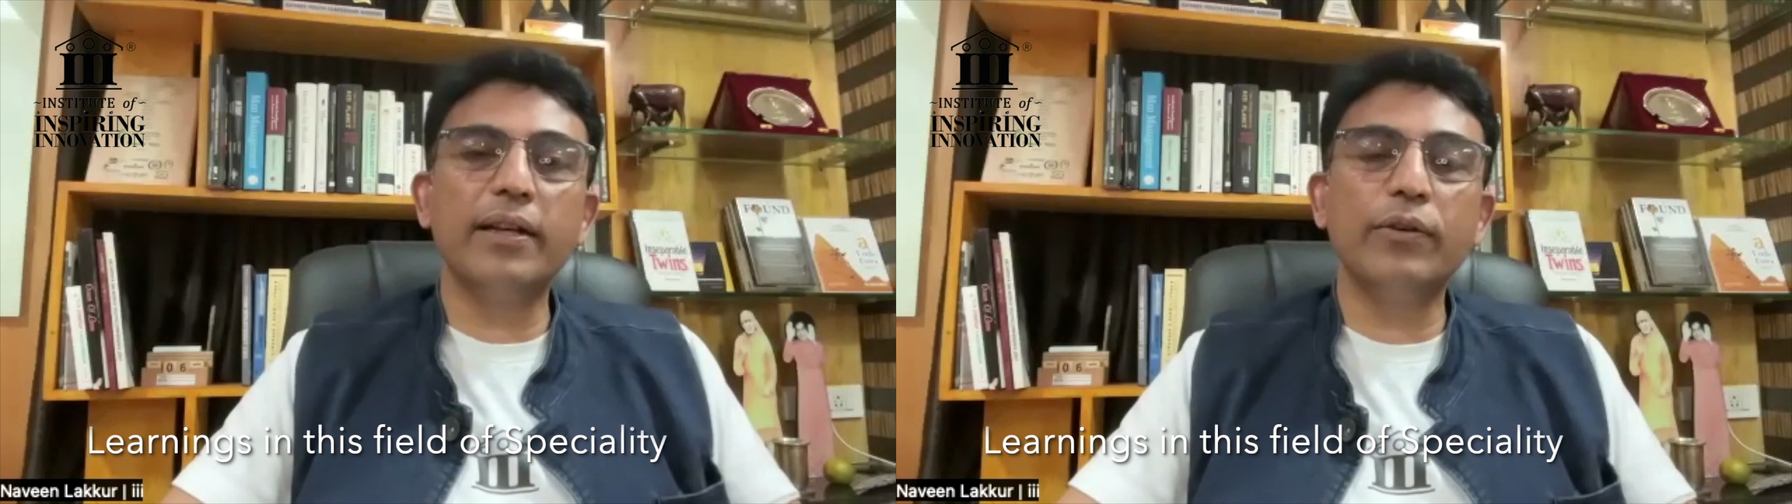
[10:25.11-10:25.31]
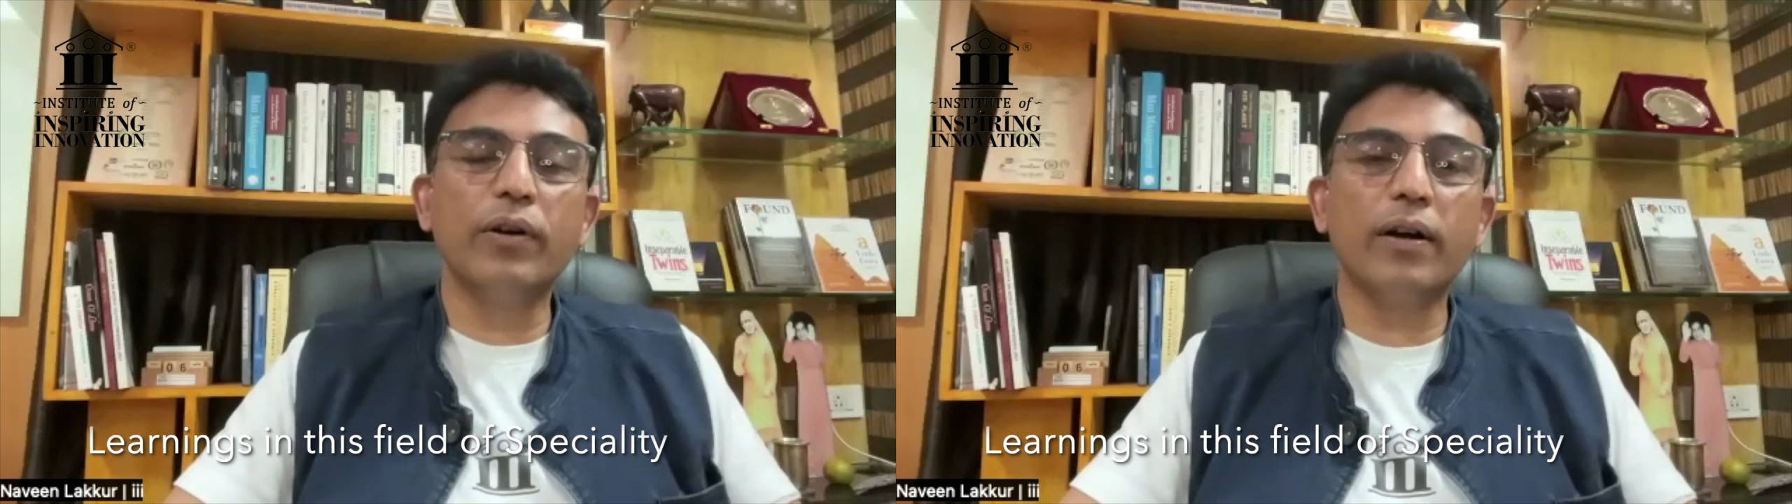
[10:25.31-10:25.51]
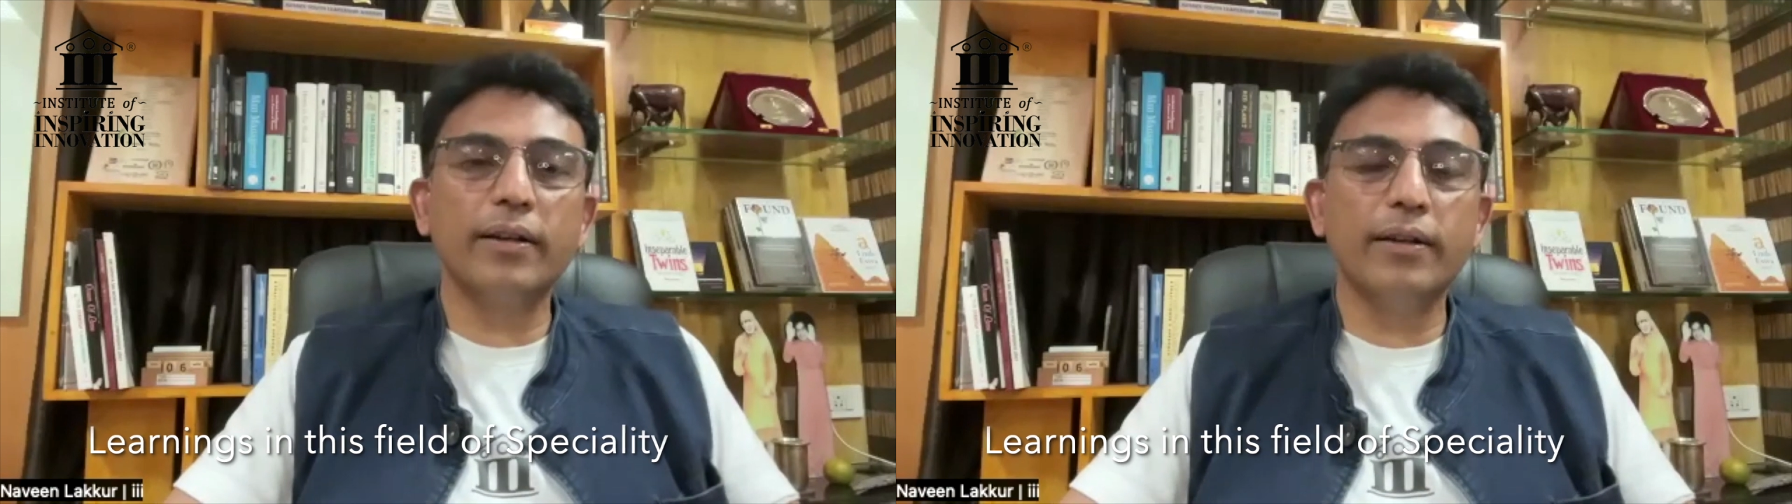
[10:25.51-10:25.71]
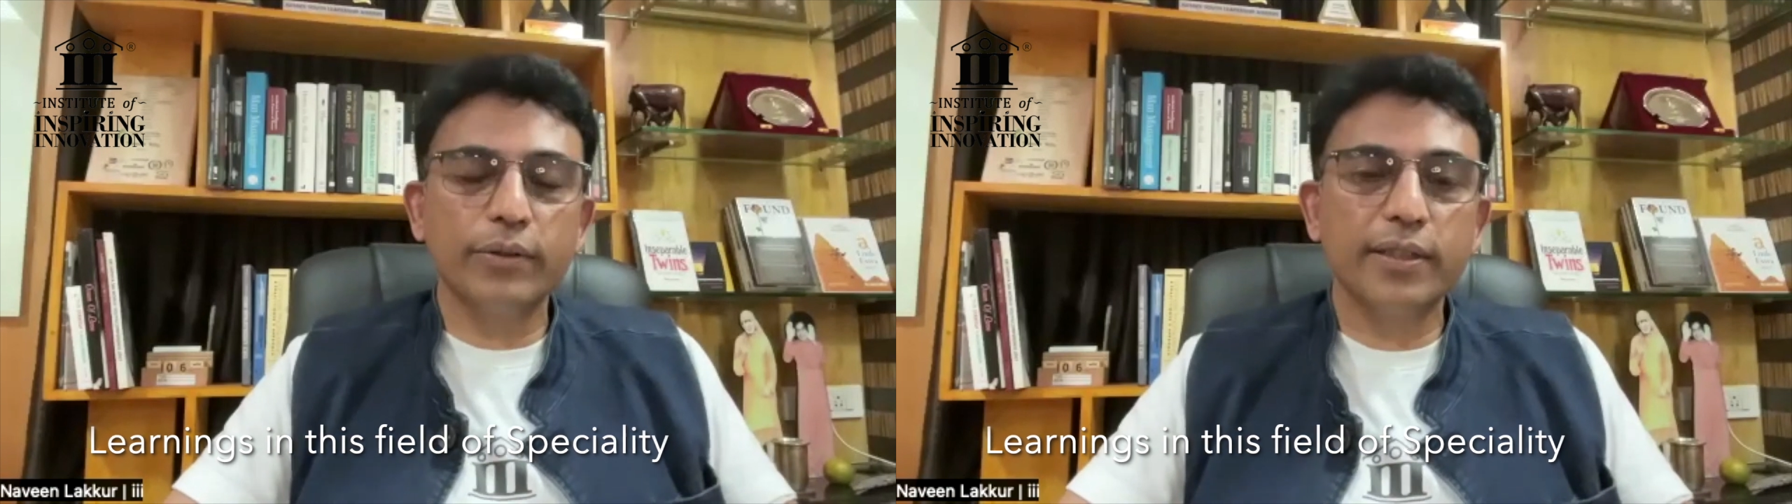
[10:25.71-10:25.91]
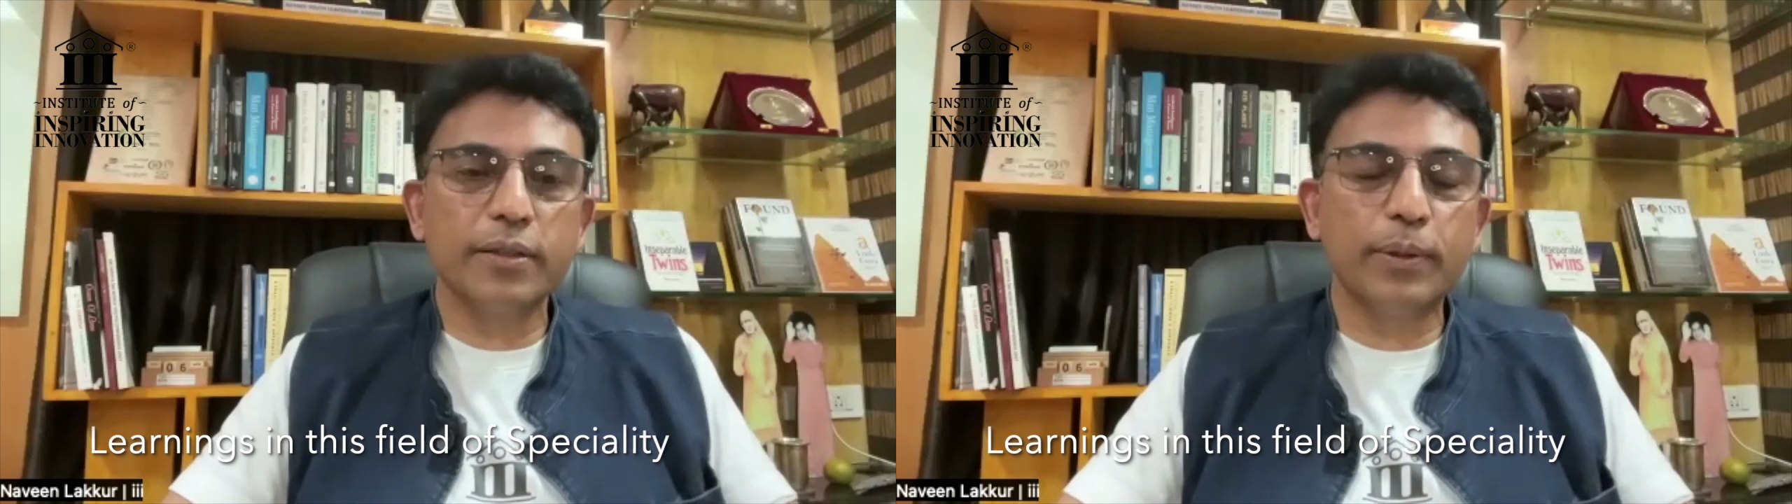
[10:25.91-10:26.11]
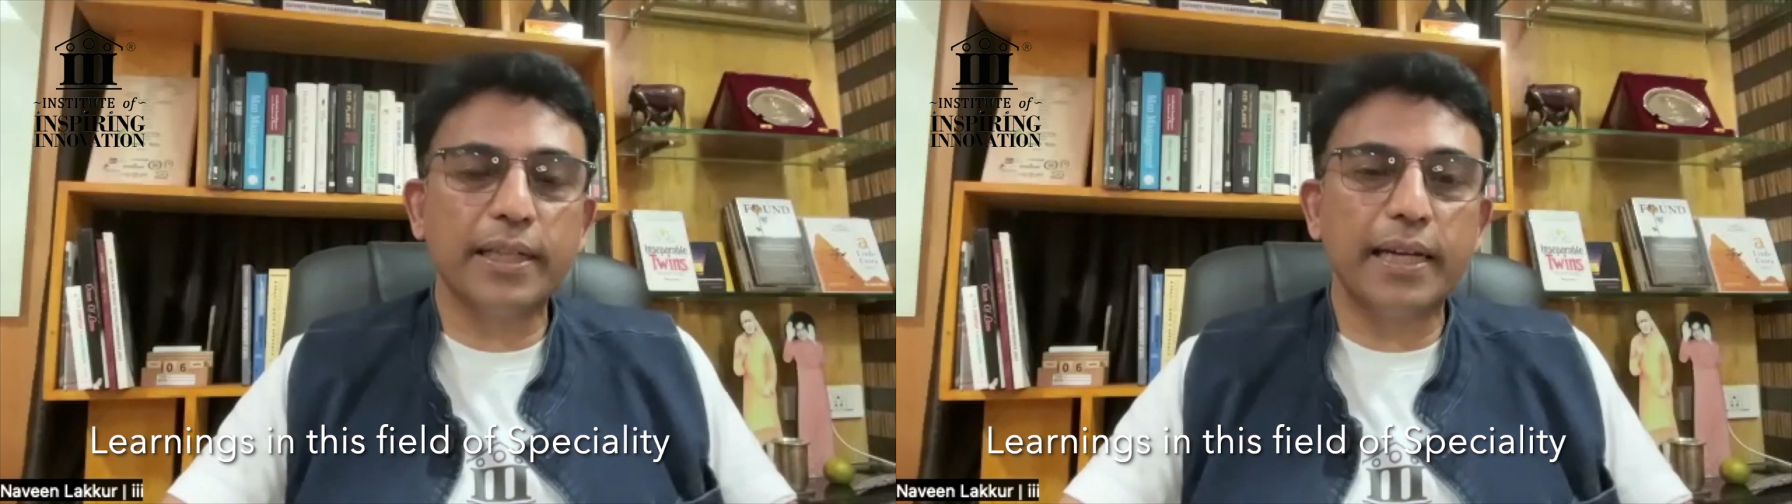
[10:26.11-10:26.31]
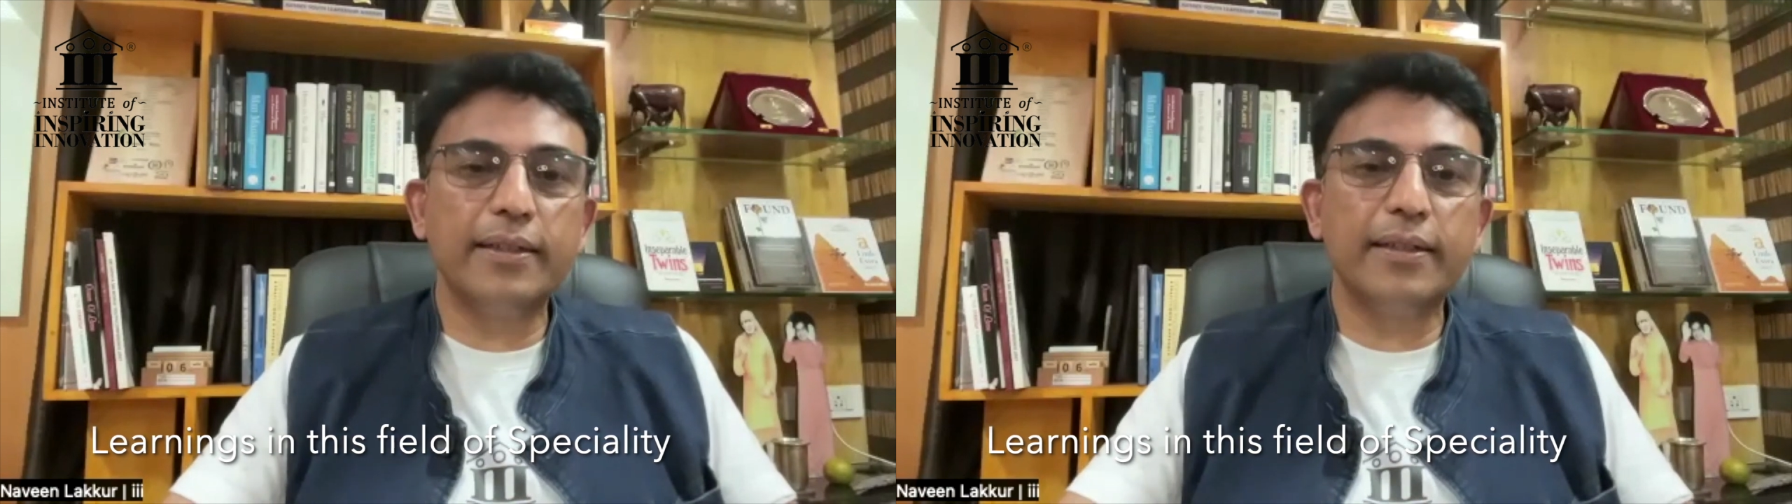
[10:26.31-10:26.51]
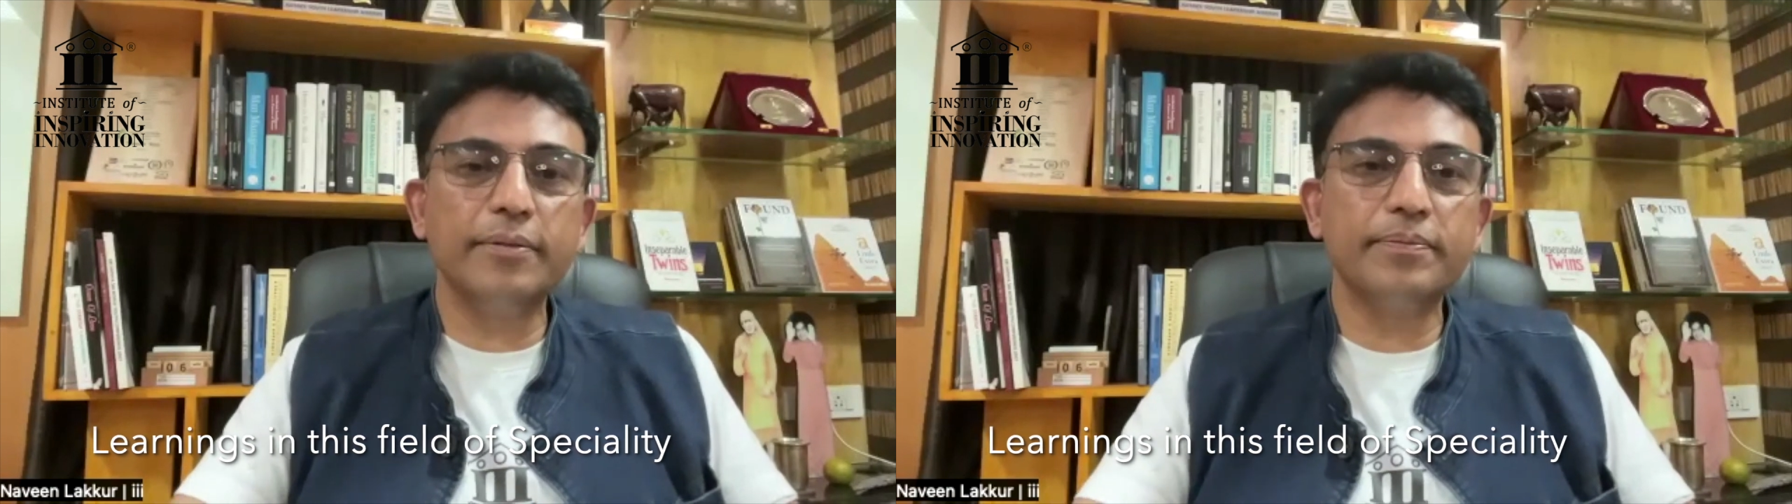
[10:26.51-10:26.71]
you got into this specialty?